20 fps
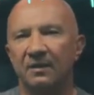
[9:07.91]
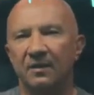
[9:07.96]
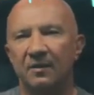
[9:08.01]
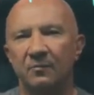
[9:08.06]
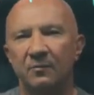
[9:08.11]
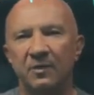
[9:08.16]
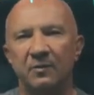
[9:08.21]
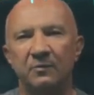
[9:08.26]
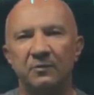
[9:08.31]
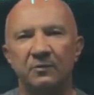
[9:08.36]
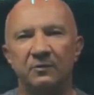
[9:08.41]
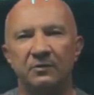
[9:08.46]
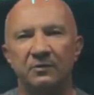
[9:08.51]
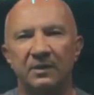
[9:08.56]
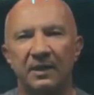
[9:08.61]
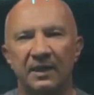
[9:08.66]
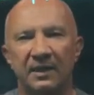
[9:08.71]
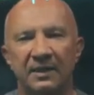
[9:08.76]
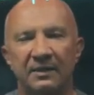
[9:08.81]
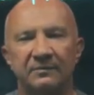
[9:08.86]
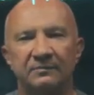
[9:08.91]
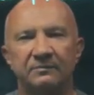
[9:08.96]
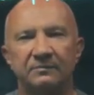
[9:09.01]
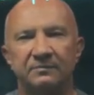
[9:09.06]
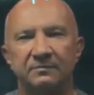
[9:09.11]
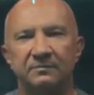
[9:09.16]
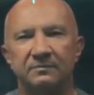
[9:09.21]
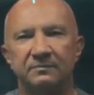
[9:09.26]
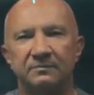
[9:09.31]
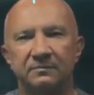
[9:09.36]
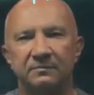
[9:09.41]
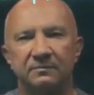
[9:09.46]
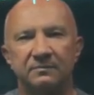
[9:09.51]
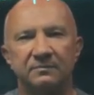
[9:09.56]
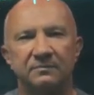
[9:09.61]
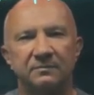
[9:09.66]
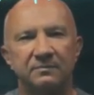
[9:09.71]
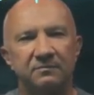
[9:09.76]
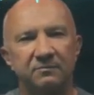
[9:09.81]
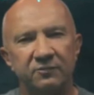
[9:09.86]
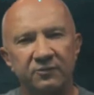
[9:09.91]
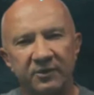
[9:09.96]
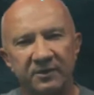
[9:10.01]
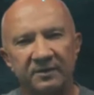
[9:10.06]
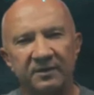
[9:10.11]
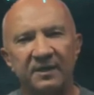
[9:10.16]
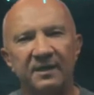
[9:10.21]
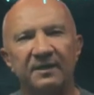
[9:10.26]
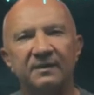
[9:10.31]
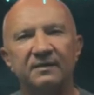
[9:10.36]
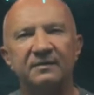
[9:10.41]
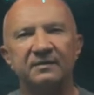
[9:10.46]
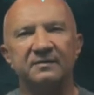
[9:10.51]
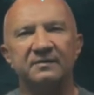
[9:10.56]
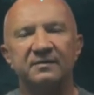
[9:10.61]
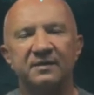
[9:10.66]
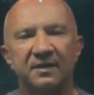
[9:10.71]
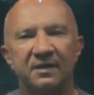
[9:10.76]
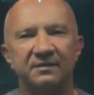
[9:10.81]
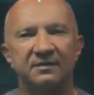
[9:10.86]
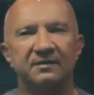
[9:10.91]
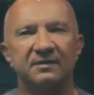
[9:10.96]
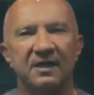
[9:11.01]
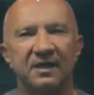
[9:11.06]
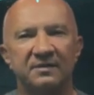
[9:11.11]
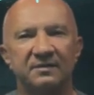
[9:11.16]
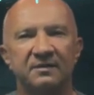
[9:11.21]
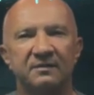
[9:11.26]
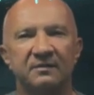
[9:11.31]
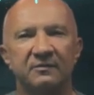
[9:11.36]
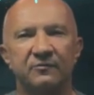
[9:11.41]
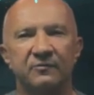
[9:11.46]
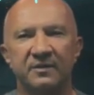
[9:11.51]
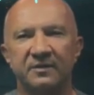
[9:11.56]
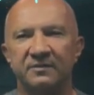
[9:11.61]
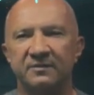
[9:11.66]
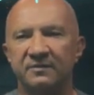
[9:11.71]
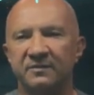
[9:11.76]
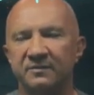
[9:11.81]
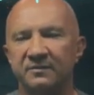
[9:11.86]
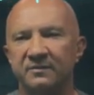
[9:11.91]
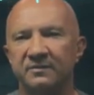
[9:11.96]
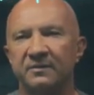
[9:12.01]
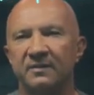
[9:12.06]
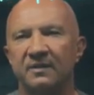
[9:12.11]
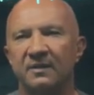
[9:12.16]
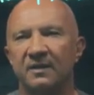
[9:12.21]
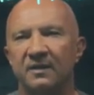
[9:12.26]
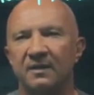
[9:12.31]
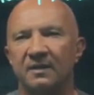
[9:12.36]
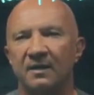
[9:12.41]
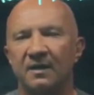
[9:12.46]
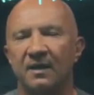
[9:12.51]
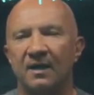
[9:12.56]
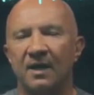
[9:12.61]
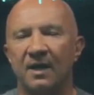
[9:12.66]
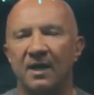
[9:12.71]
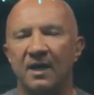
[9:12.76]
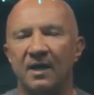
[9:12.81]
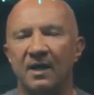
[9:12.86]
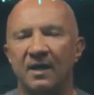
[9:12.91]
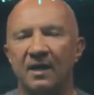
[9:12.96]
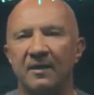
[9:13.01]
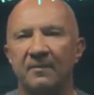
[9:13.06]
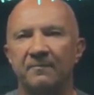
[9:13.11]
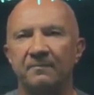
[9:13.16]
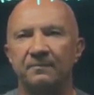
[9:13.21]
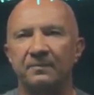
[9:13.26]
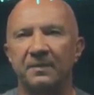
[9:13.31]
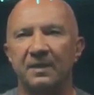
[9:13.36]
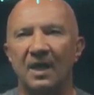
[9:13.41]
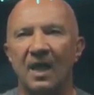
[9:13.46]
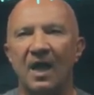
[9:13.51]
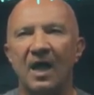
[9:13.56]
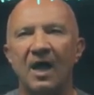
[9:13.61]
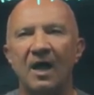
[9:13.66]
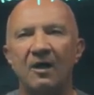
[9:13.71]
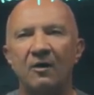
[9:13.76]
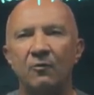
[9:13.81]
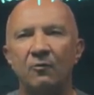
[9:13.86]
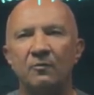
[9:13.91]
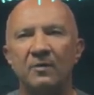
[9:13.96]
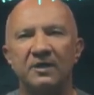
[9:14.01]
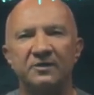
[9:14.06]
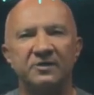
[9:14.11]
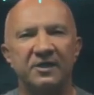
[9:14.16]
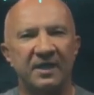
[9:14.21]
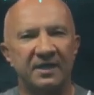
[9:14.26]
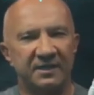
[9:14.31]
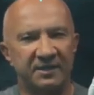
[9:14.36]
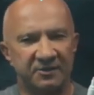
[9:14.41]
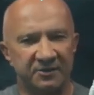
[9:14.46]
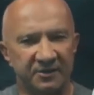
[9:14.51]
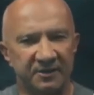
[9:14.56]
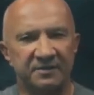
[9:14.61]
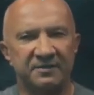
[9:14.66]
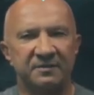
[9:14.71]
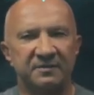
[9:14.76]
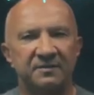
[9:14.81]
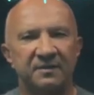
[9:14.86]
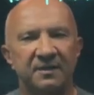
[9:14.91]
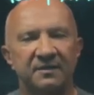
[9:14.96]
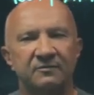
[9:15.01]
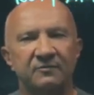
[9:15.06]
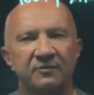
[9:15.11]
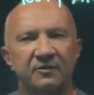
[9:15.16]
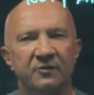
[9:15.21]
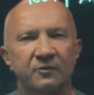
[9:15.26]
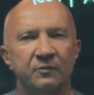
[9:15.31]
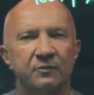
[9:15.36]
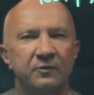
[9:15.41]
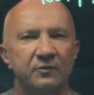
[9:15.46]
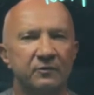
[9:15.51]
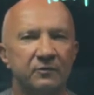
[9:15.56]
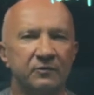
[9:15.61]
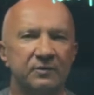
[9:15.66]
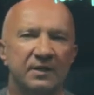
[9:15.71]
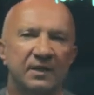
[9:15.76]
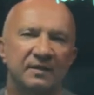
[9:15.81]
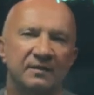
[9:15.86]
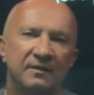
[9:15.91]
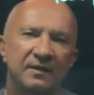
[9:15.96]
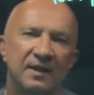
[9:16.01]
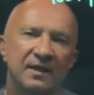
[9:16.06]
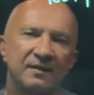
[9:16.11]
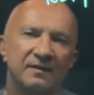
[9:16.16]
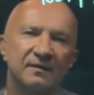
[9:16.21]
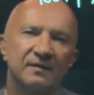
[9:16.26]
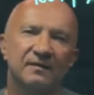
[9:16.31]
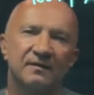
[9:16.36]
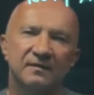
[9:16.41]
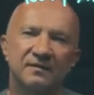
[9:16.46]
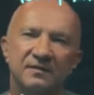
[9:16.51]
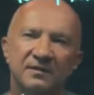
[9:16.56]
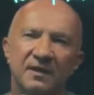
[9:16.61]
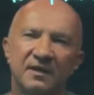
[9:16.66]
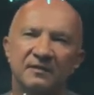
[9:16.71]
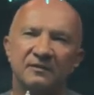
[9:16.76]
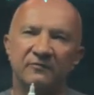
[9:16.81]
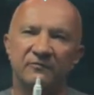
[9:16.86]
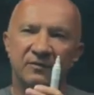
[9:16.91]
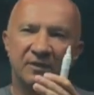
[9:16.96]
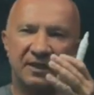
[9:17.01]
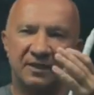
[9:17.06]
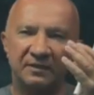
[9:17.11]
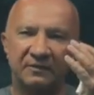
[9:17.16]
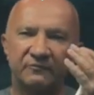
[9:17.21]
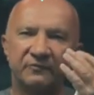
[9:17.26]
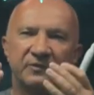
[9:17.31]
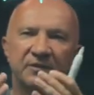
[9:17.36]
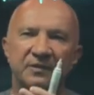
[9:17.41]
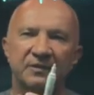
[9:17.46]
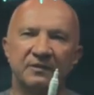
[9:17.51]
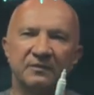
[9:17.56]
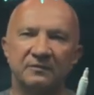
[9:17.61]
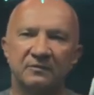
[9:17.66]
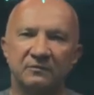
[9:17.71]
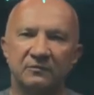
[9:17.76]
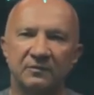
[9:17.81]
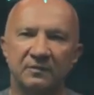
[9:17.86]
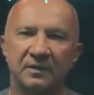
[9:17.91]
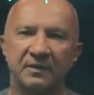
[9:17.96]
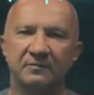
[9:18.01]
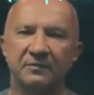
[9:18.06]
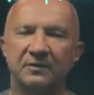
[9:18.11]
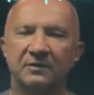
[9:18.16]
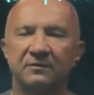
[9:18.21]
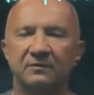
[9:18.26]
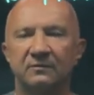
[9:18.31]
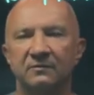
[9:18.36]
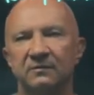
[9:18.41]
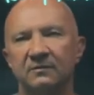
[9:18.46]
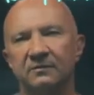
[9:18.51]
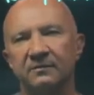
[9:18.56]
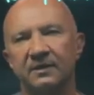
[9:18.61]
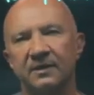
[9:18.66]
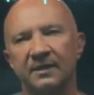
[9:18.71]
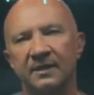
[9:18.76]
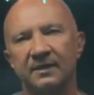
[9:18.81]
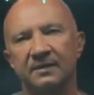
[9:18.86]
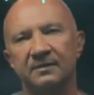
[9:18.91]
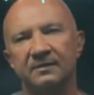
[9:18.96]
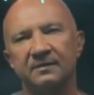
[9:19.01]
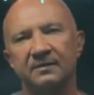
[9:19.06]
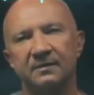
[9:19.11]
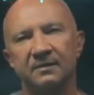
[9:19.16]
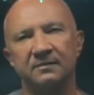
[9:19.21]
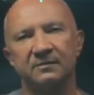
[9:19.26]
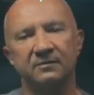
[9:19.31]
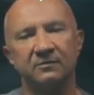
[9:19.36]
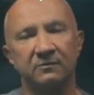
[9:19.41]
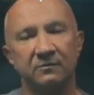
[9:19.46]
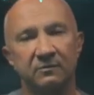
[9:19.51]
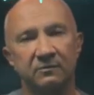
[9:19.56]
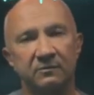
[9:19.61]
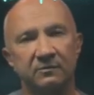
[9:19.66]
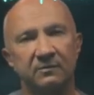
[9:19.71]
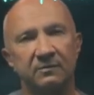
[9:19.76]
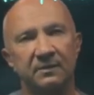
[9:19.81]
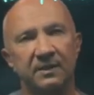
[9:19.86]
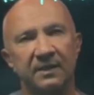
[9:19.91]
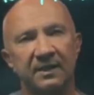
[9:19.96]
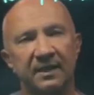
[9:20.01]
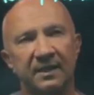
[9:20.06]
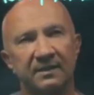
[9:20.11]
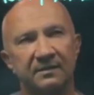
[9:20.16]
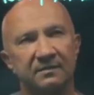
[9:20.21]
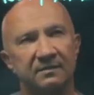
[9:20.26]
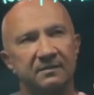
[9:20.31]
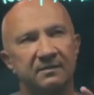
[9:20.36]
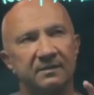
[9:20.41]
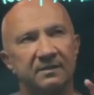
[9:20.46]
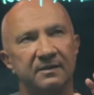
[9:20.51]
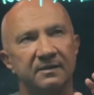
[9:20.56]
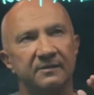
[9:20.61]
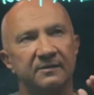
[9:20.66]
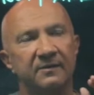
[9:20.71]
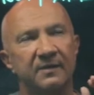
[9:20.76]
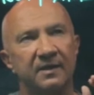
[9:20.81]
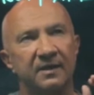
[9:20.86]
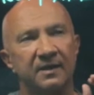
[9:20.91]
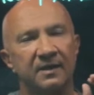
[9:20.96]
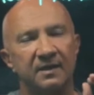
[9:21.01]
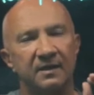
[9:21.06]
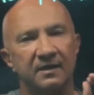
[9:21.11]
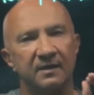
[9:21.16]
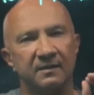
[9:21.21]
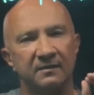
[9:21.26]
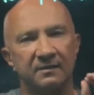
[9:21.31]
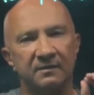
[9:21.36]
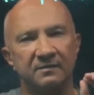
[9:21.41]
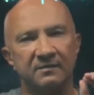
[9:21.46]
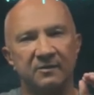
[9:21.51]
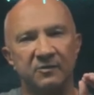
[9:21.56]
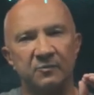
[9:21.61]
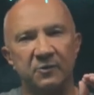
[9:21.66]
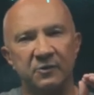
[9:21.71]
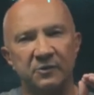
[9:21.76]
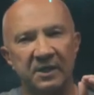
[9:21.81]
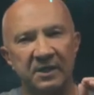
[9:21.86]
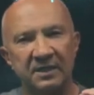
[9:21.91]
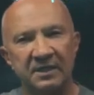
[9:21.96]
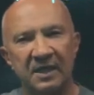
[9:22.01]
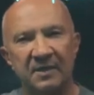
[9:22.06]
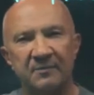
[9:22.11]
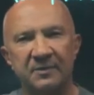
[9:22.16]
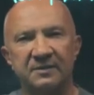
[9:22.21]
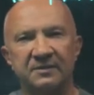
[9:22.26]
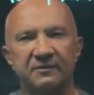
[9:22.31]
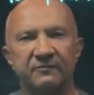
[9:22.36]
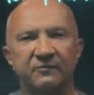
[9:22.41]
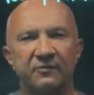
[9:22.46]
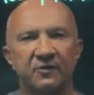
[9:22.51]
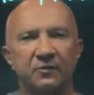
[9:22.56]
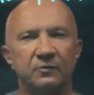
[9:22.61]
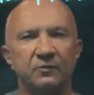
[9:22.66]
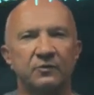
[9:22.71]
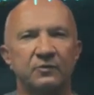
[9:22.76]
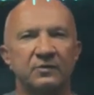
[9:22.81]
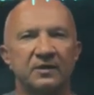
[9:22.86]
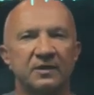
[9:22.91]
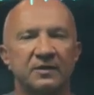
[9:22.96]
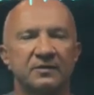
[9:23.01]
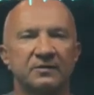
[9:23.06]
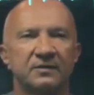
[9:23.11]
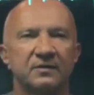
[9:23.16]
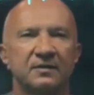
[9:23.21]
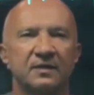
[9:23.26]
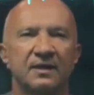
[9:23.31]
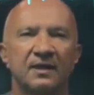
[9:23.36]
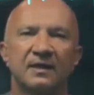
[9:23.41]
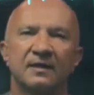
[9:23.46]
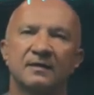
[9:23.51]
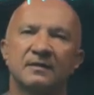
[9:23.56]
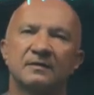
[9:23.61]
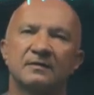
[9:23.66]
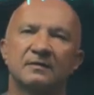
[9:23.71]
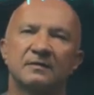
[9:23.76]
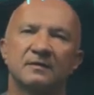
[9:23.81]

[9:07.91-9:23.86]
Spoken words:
People pretty early started asking questions, how much energy does it take to compute? And then this kind of line of thinking took them to looking at the thermodynamics of computation, and